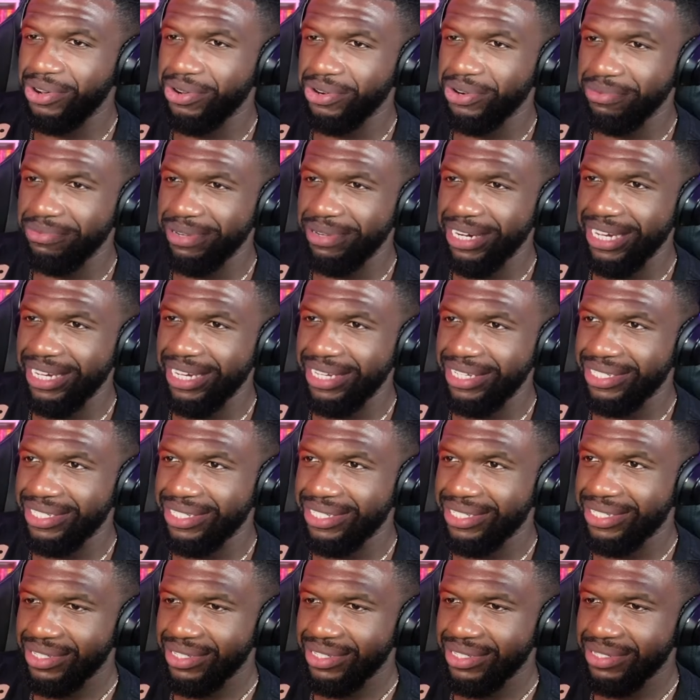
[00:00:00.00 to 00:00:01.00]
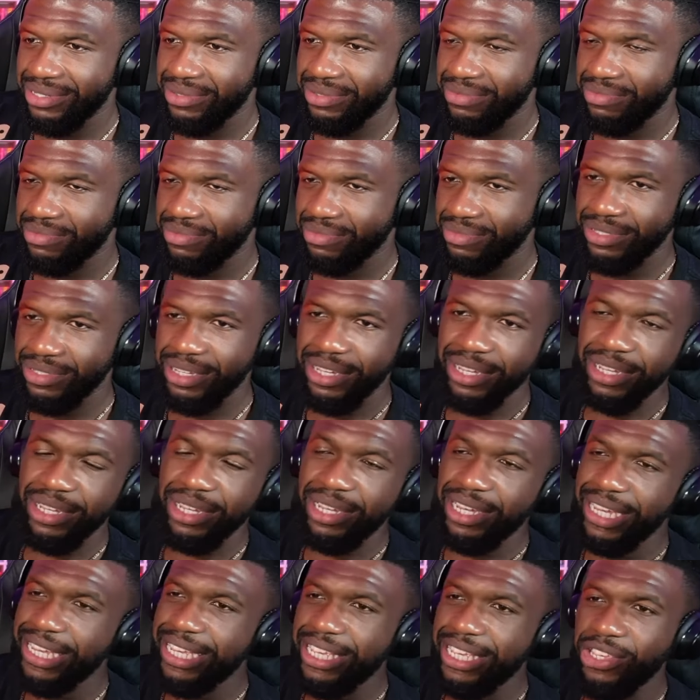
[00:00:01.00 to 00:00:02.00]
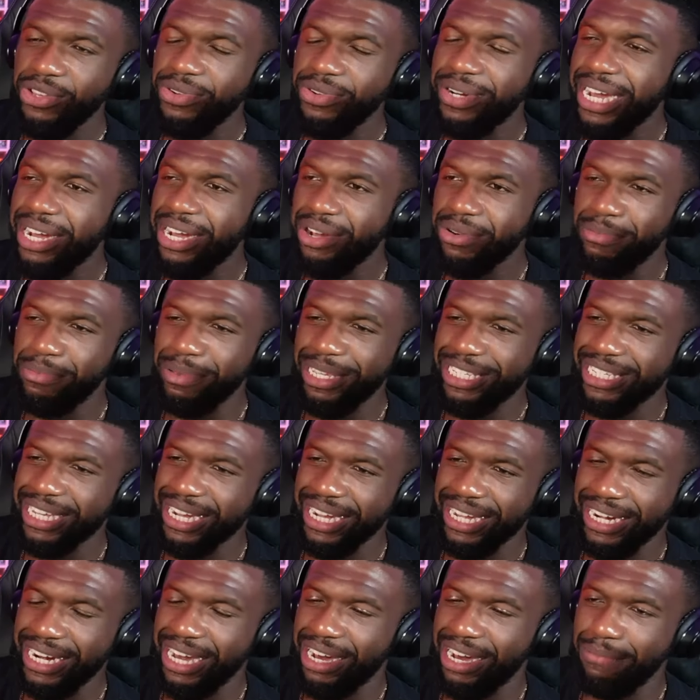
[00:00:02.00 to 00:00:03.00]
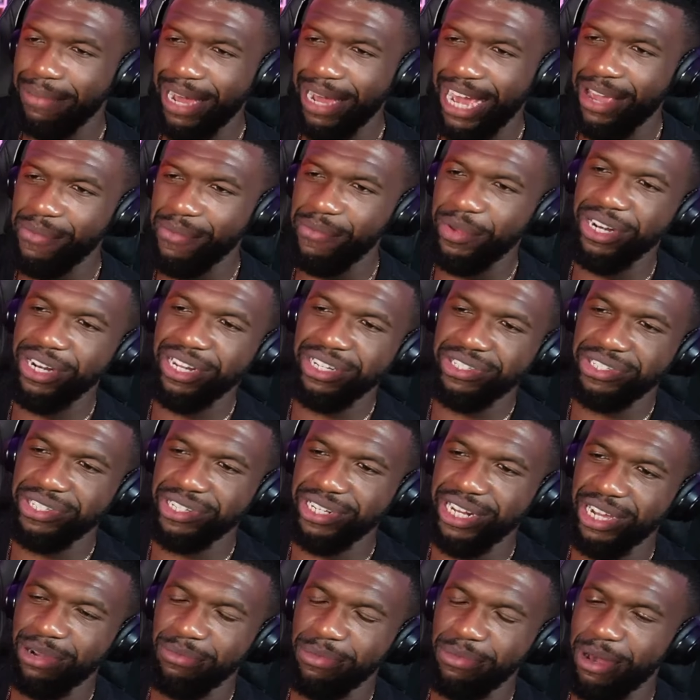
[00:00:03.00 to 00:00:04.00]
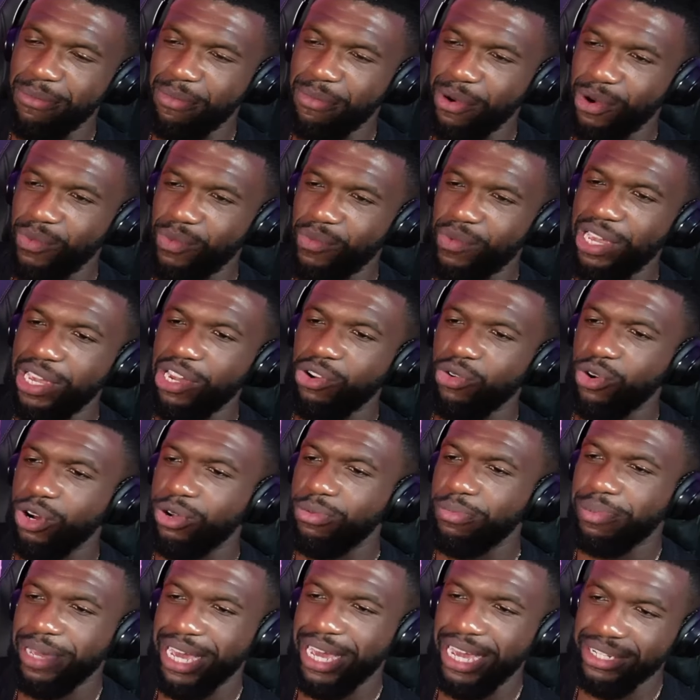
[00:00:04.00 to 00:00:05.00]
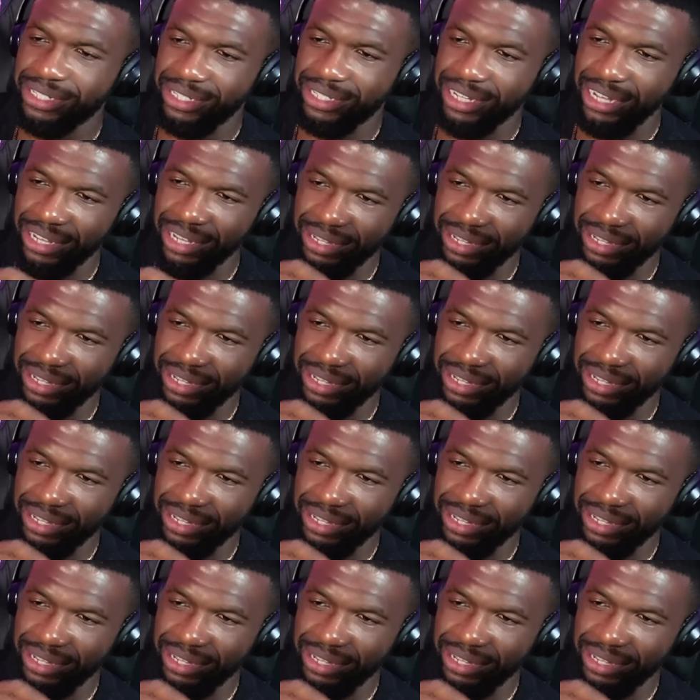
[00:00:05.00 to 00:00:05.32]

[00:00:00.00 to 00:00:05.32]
olden days. You're not gonna be taken out by ammunition, Helmeppo. We grown past